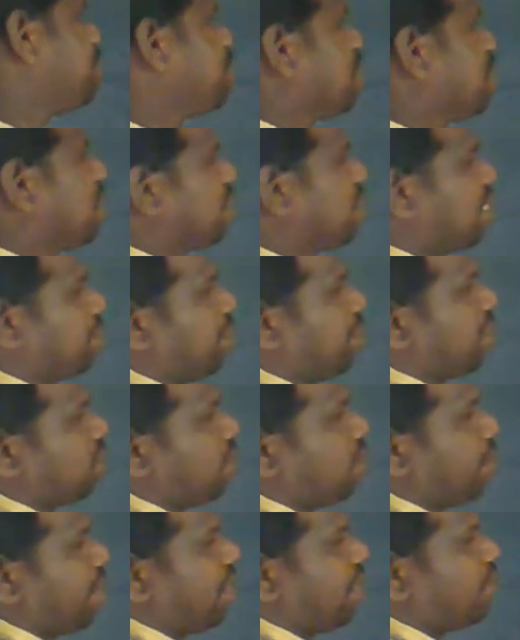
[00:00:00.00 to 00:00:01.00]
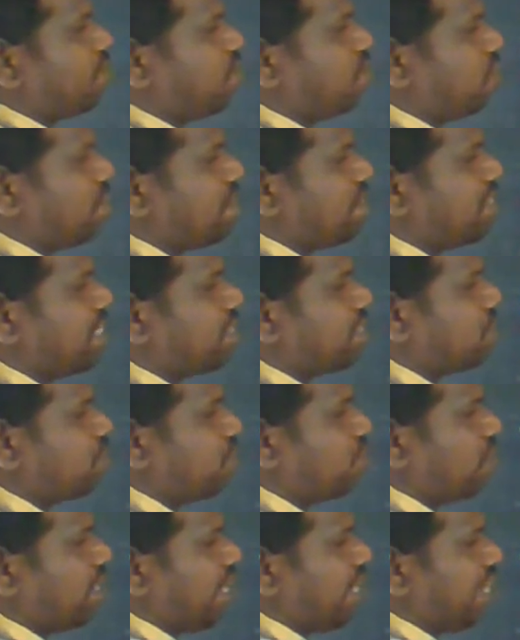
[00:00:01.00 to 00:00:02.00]
that means the main program is executed
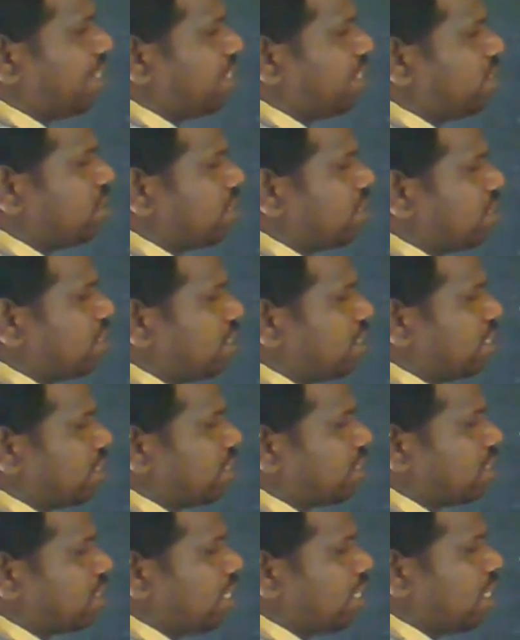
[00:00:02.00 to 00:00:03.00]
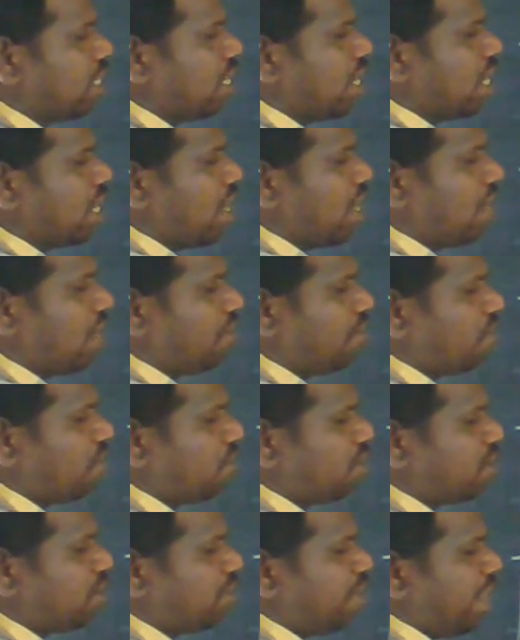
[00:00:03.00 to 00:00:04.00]
like this in the session.
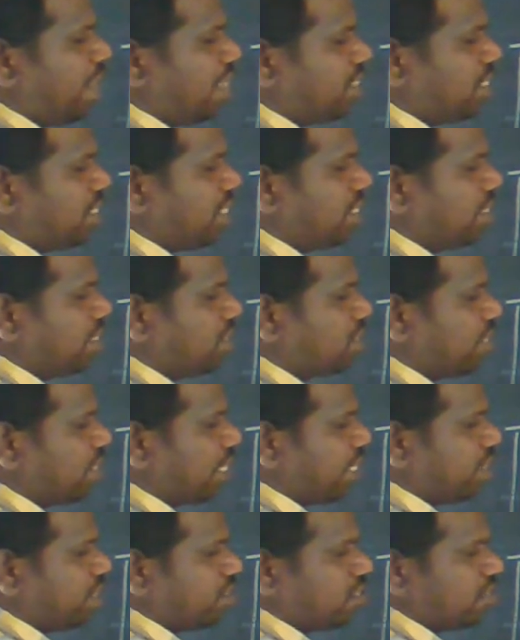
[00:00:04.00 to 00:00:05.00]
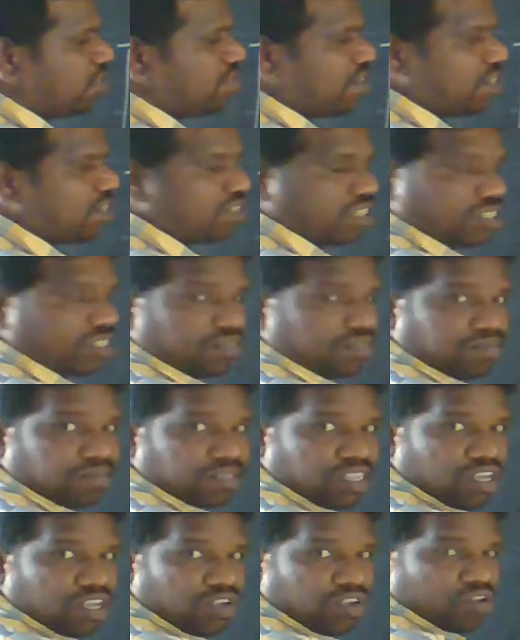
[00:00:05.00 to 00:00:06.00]
After placing this recursive function,
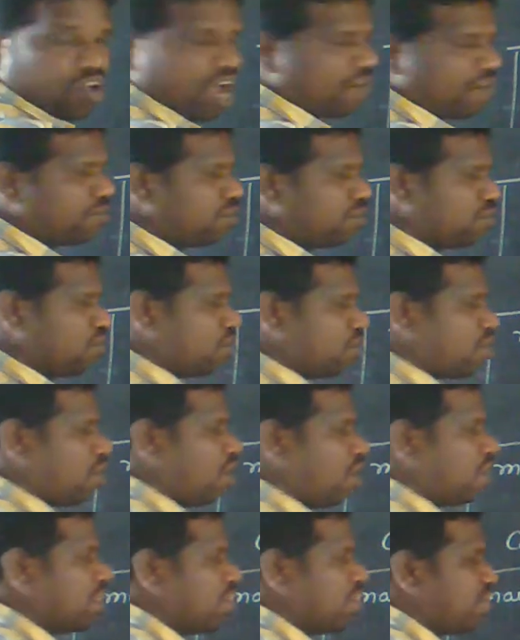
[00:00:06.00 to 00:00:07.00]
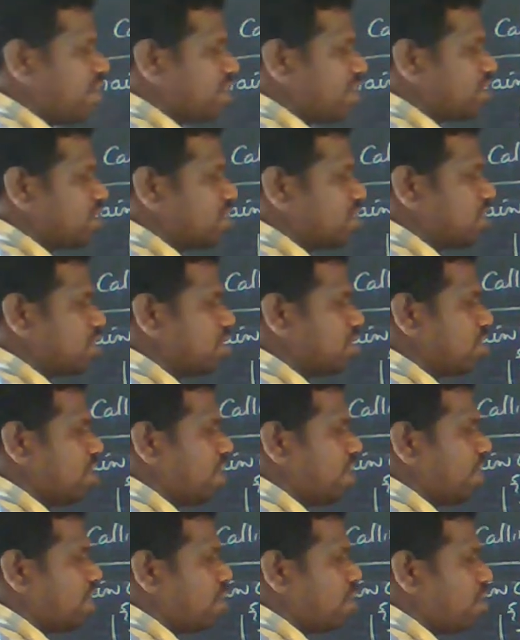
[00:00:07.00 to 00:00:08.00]
you have to call the function and
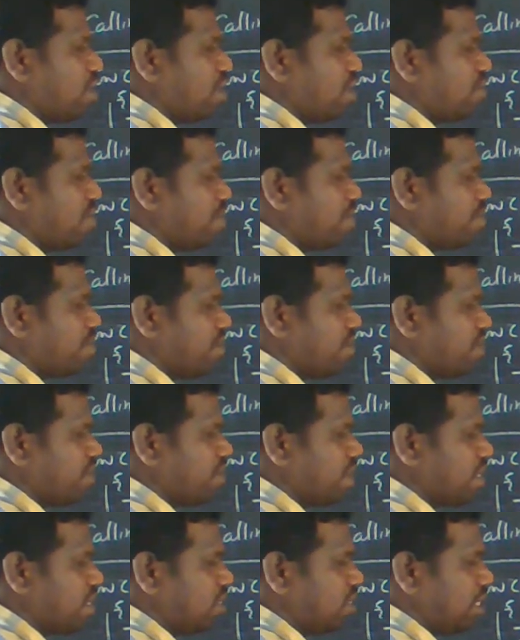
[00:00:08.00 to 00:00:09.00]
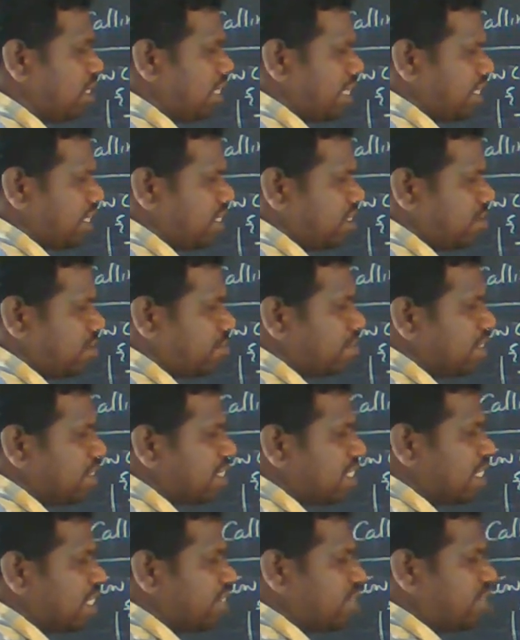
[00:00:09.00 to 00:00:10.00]
call from check it
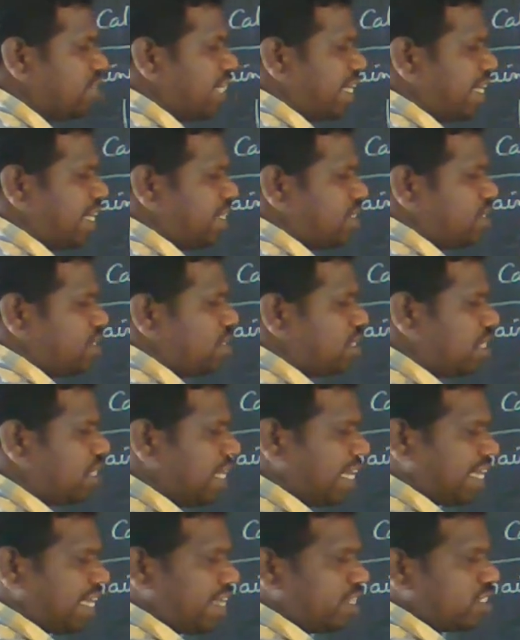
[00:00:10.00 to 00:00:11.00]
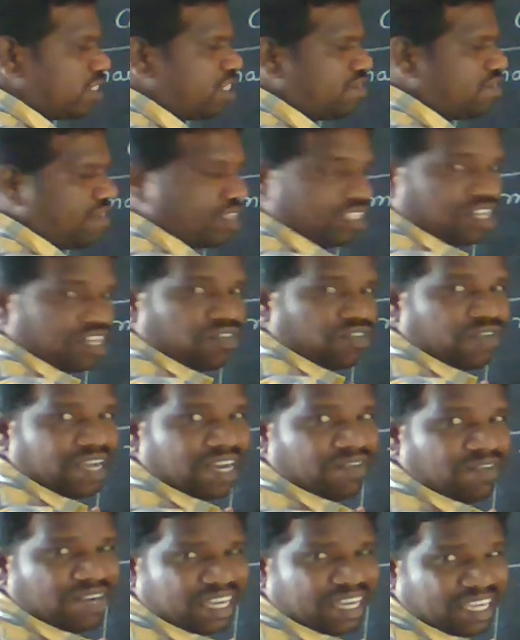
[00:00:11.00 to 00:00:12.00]
the recursive function where
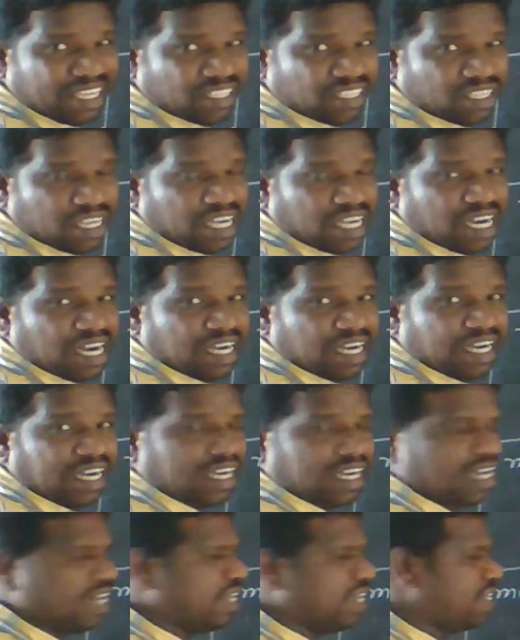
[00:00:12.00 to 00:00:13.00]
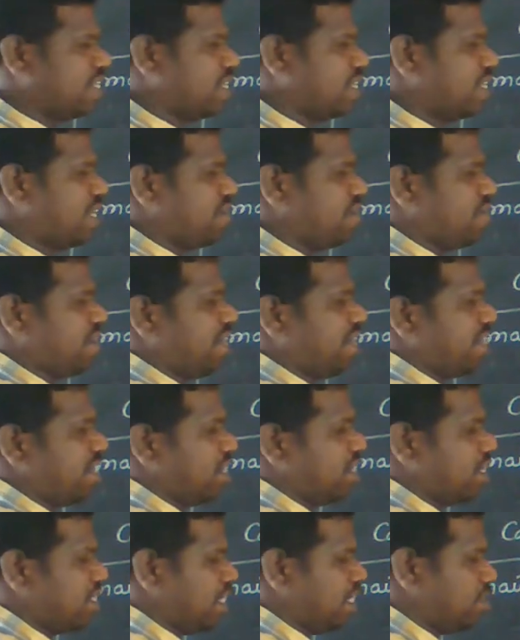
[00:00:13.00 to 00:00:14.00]
it is declared defined here.
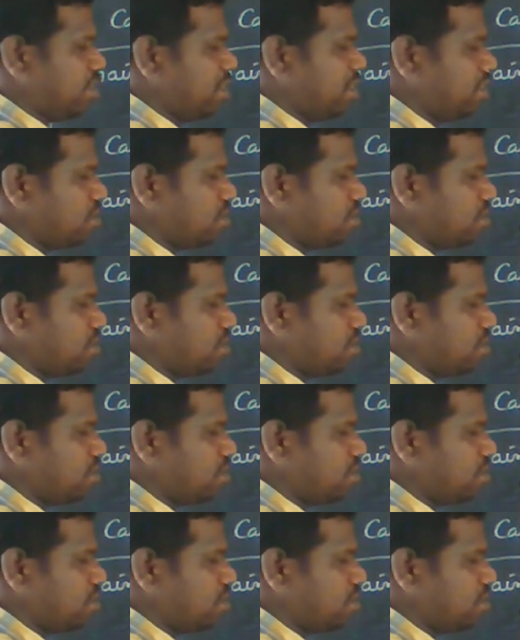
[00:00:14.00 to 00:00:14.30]
That means